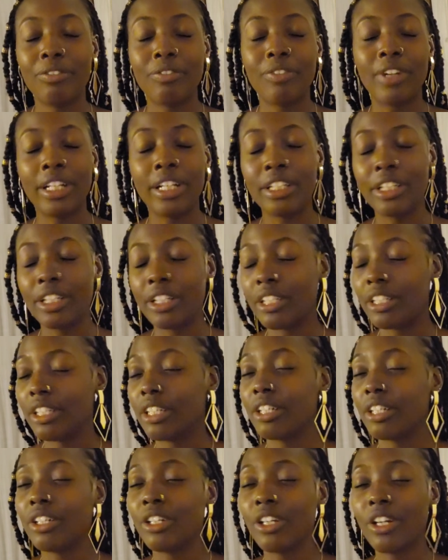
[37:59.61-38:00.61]
finding
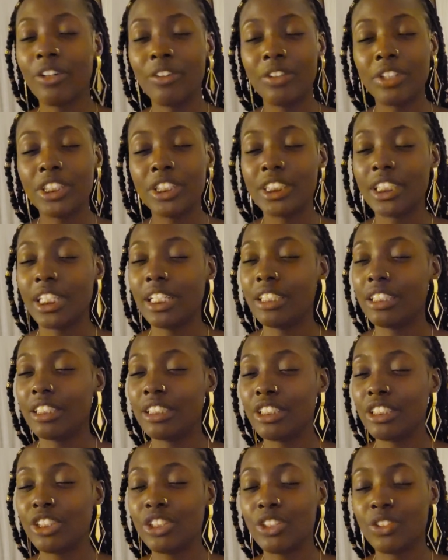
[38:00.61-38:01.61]
the courage
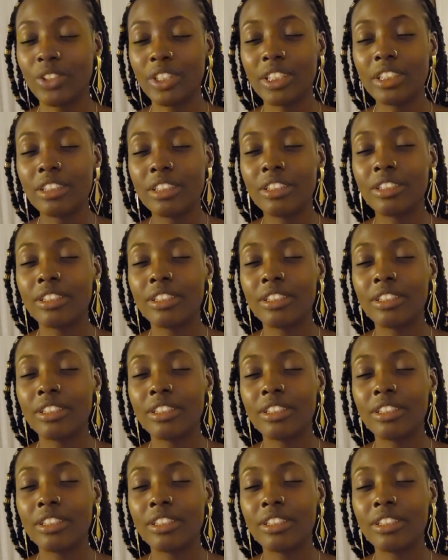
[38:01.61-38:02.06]
and strength